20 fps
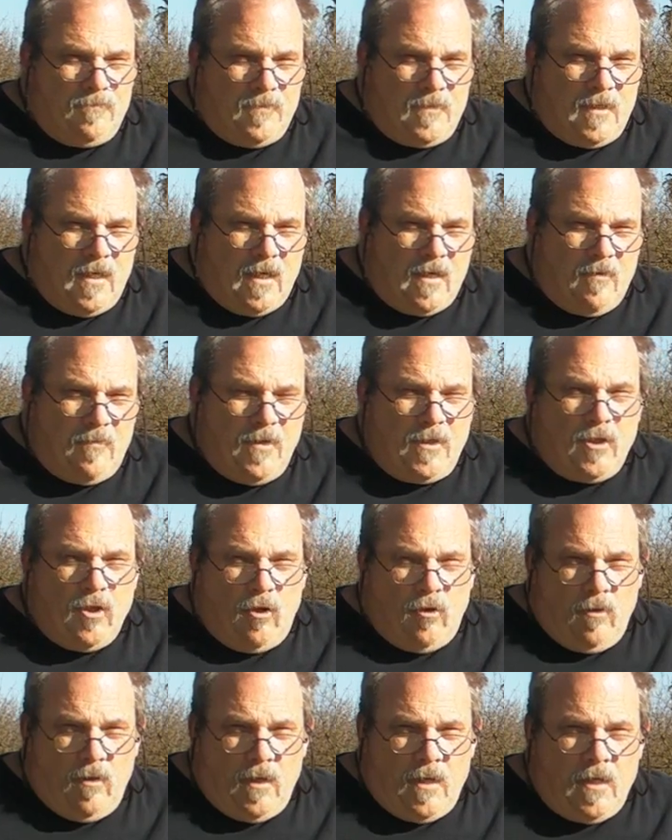It's not gonna be
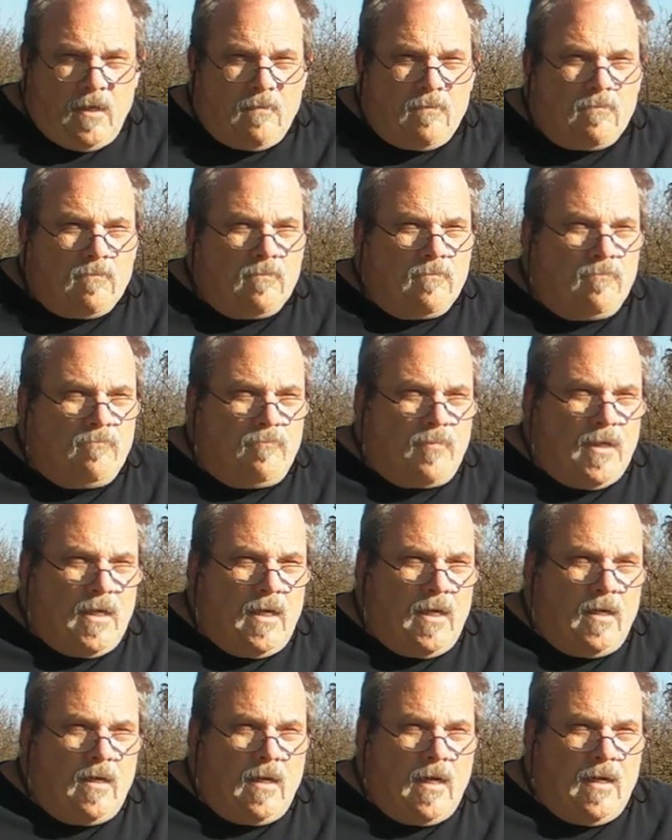totally,
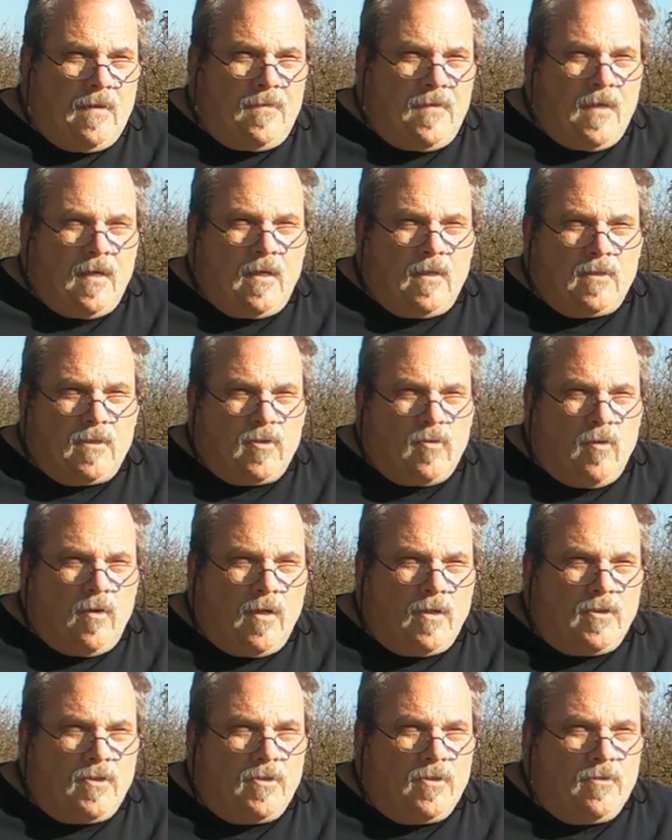but I think it's
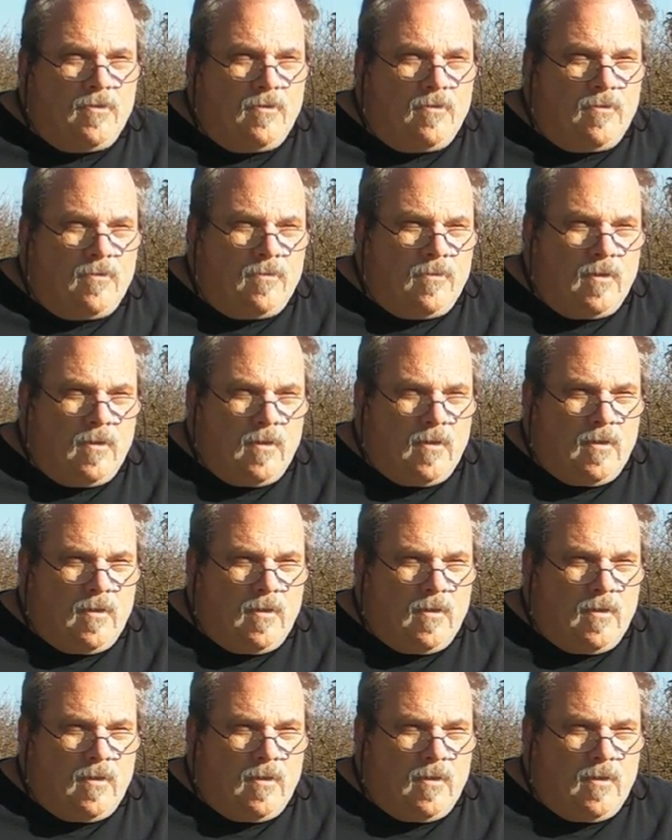going to